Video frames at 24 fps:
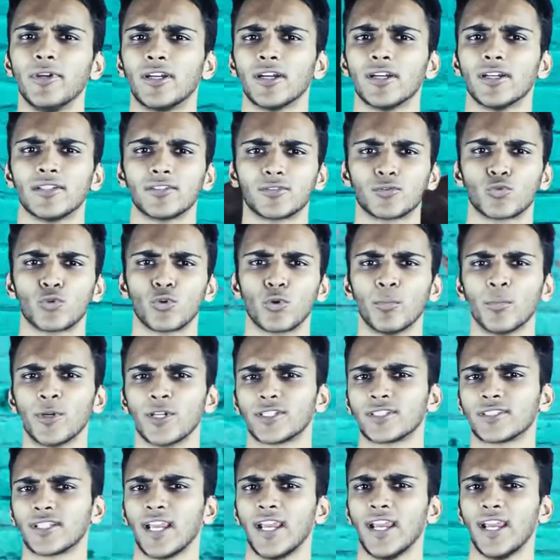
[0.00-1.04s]
because
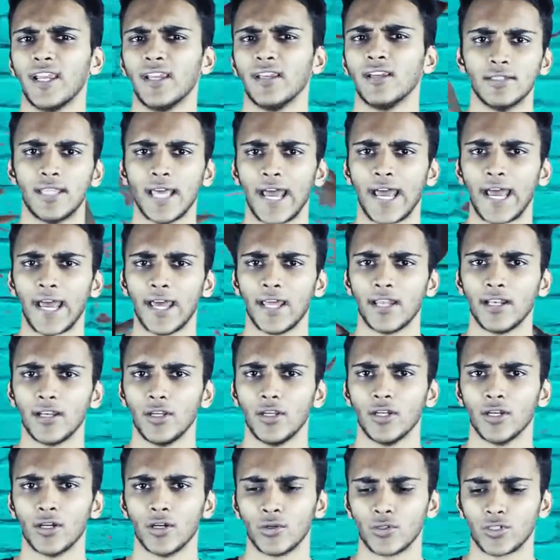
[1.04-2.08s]
rumors say that,
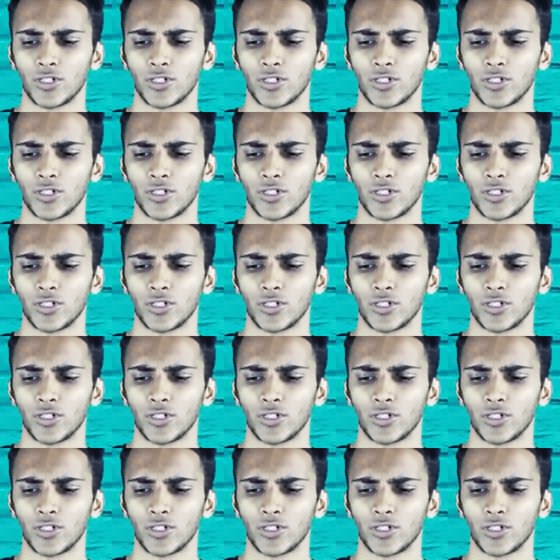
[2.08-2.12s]
you know,